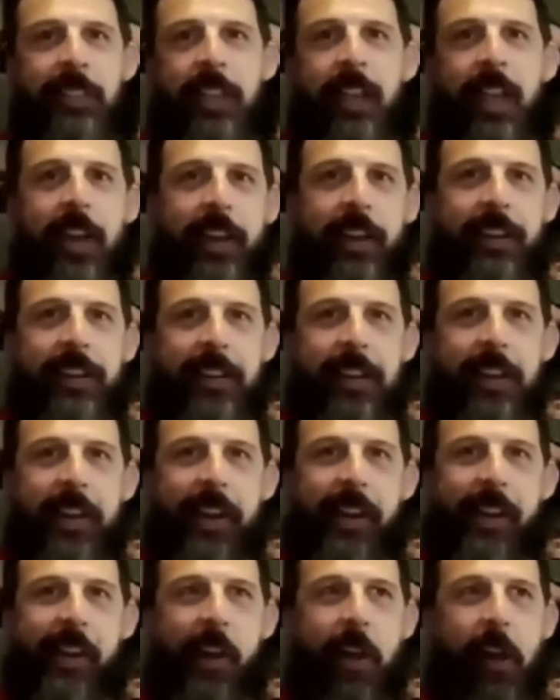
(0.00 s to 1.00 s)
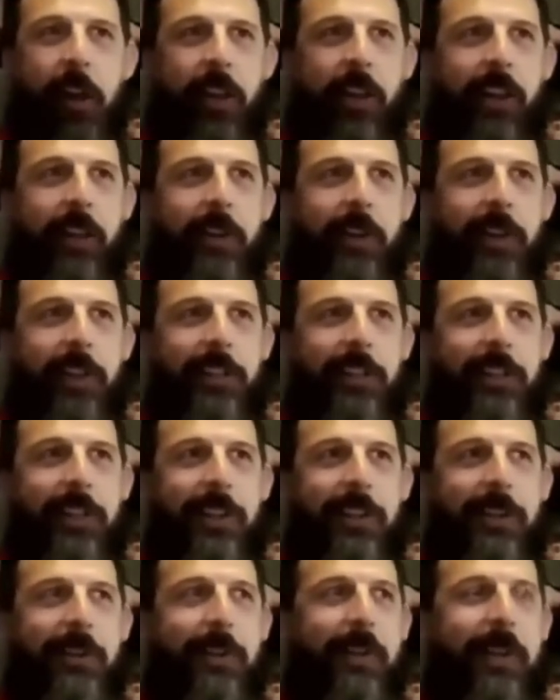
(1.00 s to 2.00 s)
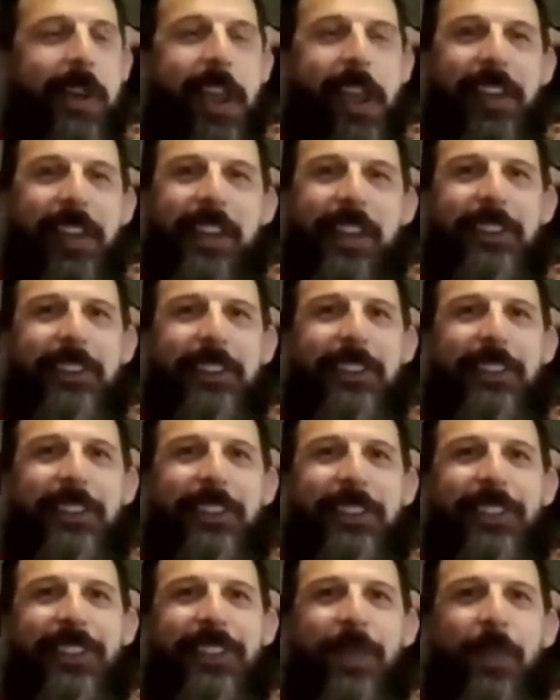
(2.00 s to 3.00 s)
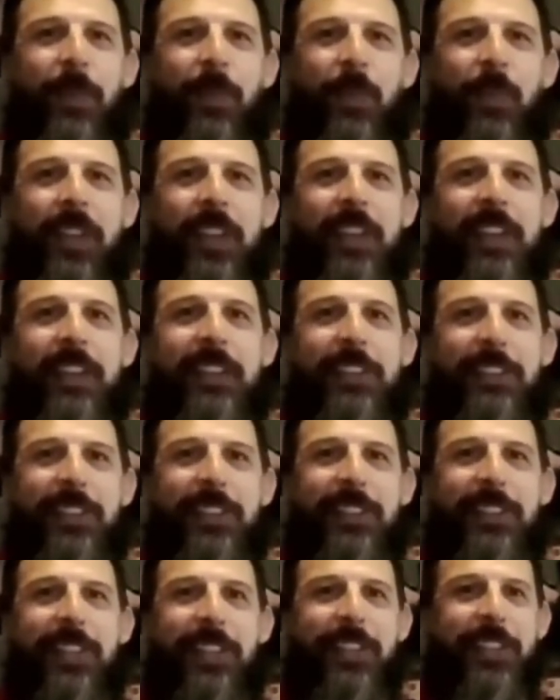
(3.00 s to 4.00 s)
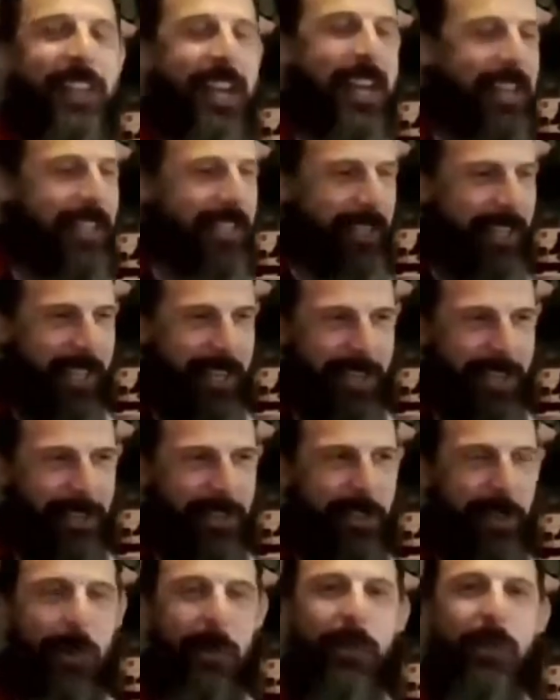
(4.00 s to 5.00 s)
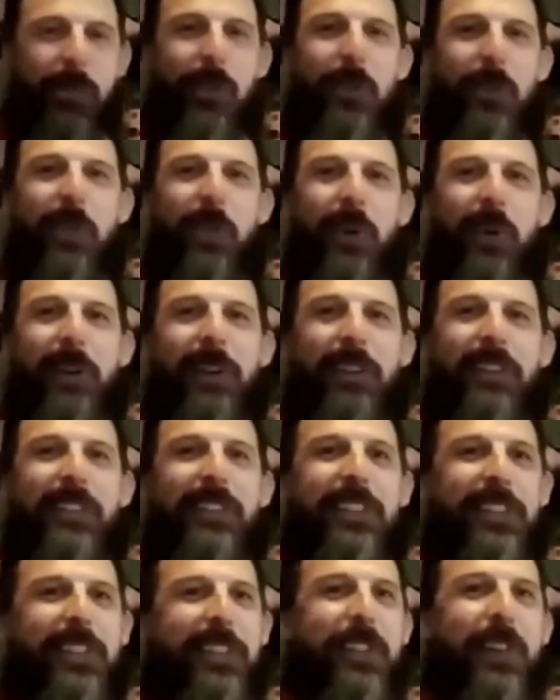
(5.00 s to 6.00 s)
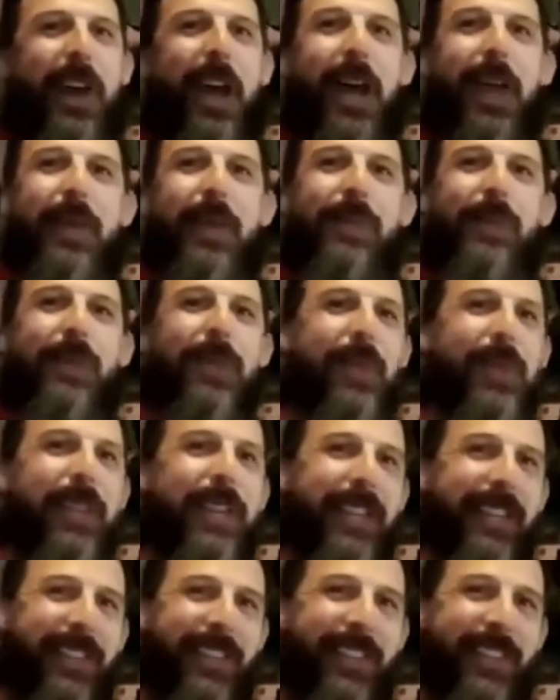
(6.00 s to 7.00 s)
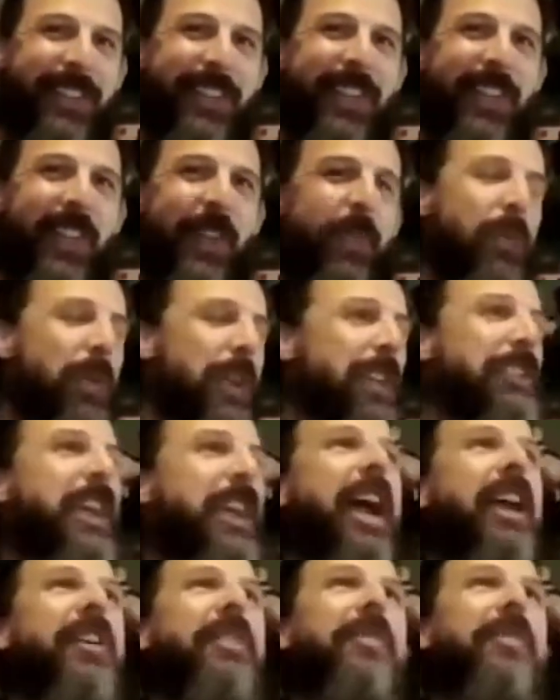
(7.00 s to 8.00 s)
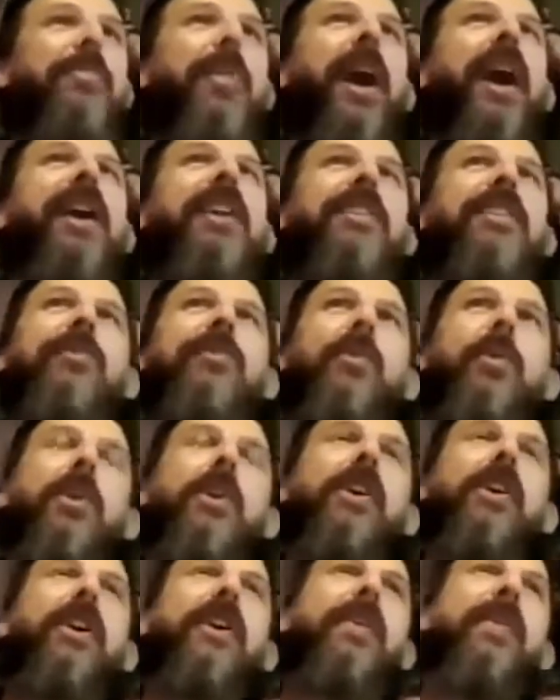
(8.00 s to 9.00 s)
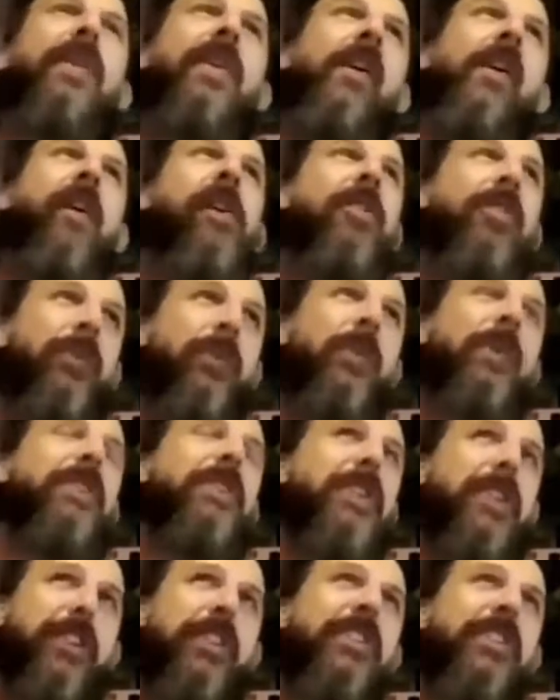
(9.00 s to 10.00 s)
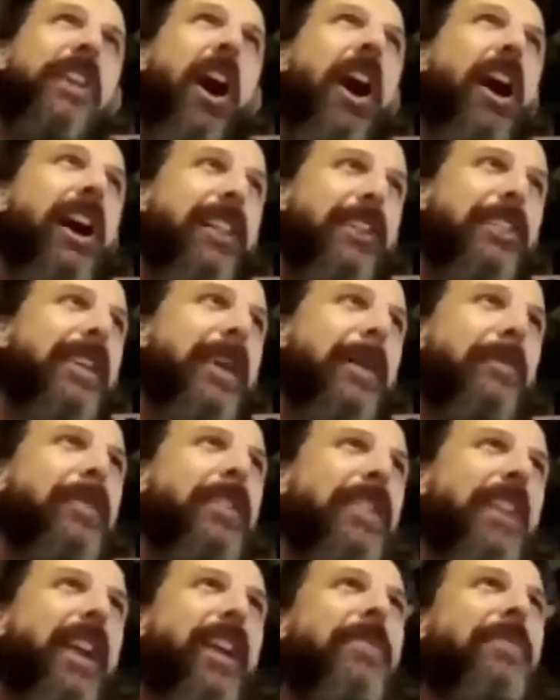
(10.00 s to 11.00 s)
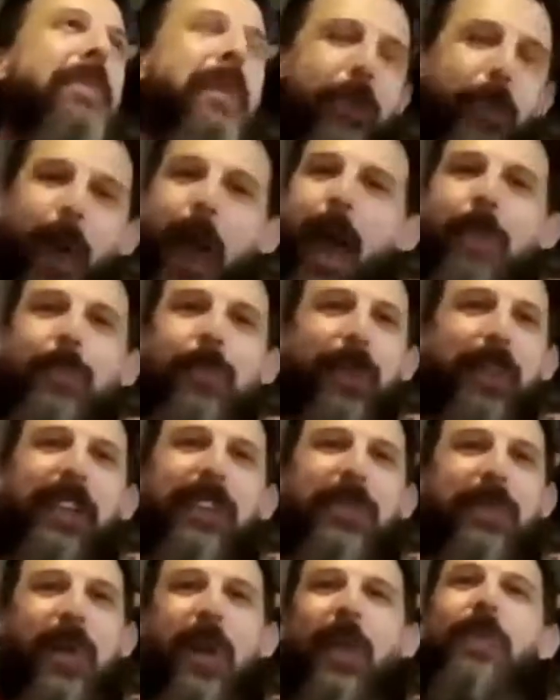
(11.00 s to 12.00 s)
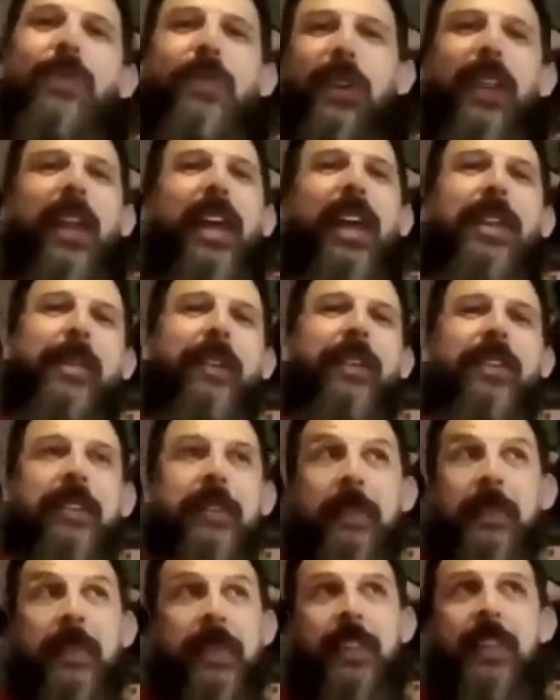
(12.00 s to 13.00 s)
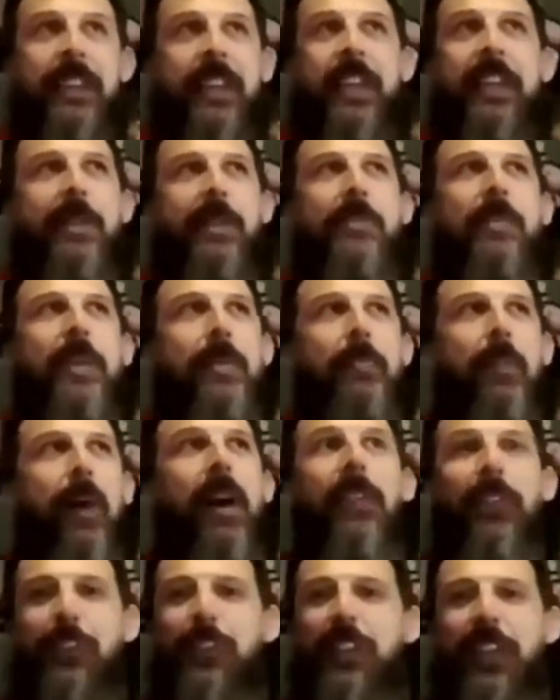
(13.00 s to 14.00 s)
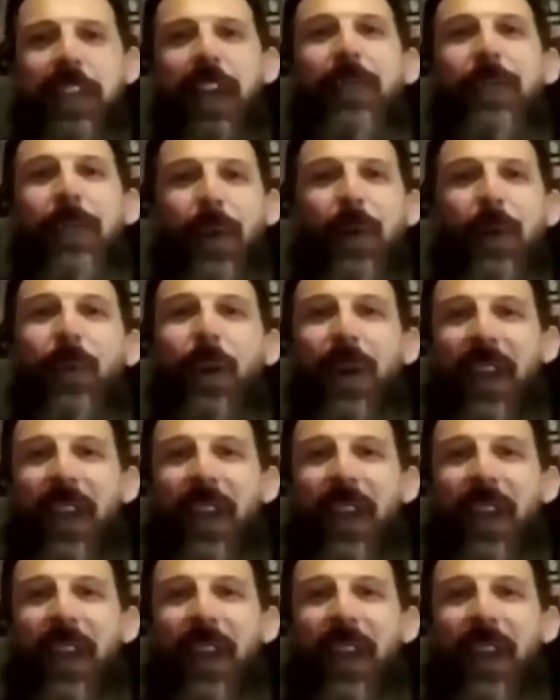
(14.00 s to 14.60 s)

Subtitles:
And I realized, like, oh yeah, he just succinctly, in so few words, described this entire body of work with this concept that I've been grappling with for like, it had been months at the